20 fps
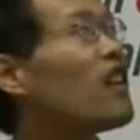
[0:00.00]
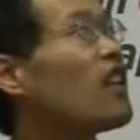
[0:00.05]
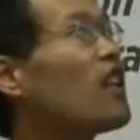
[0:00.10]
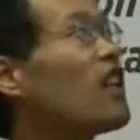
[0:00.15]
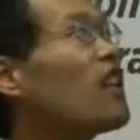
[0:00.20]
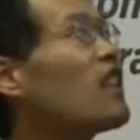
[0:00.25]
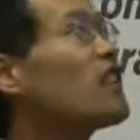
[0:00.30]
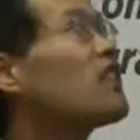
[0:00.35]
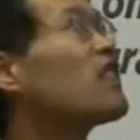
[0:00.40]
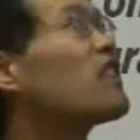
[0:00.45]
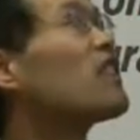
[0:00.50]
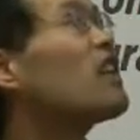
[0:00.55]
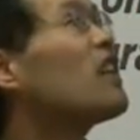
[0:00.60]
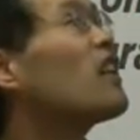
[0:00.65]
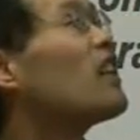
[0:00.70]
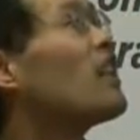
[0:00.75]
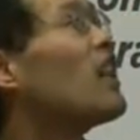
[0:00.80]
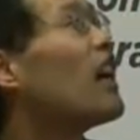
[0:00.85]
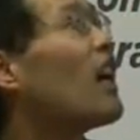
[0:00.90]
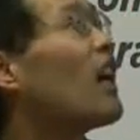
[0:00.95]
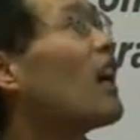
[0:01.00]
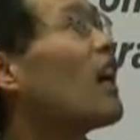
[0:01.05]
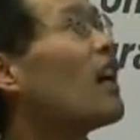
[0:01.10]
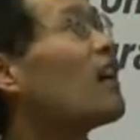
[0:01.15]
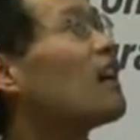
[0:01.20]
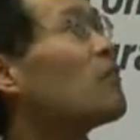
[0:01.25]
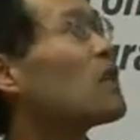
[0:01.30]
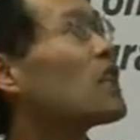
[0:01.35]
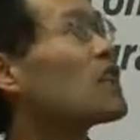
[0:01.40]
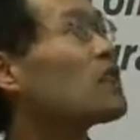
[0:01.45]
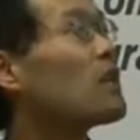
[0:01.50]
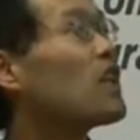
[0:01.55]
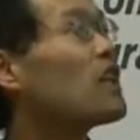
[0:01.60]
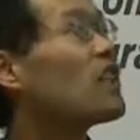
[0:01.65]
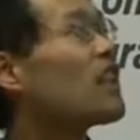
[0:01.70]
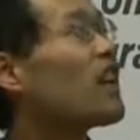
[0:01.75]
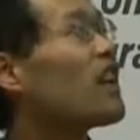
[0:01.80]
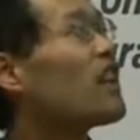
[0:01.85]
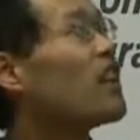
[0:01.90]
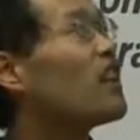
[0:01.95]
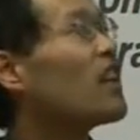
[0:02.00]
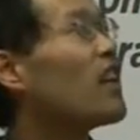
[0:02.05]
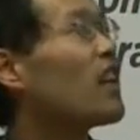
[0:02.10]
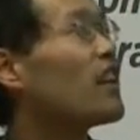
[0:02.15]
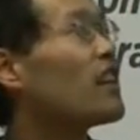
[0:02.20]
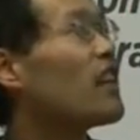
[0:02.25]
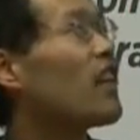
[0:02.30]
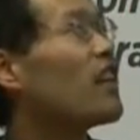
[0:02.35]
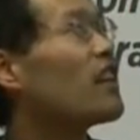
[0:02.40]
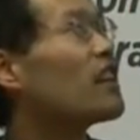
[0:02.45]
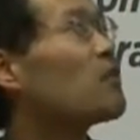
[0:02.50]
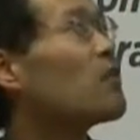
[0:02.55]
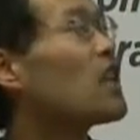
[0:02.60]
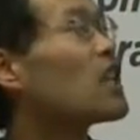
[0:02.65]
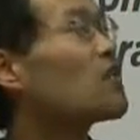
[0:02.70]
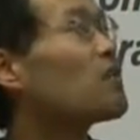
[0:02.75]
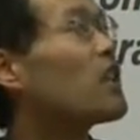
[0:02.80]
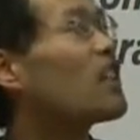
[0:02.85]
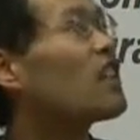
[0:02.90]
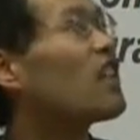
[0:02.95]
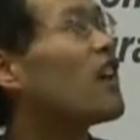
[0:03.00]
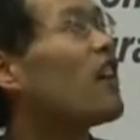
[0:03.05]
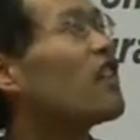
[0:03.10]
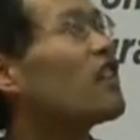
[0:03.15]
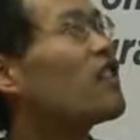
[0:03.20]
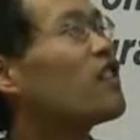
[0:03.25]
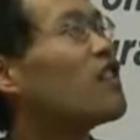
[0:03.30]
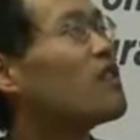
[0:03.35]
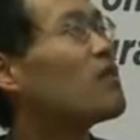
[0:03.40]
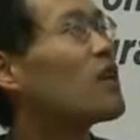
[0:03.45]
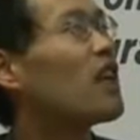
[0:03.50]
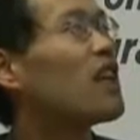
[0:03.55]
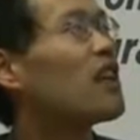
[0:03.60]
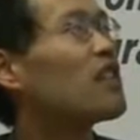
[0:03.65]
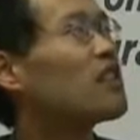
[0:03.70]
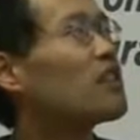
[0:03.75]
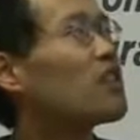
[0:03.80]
is mathematically telling mathematical equivalence.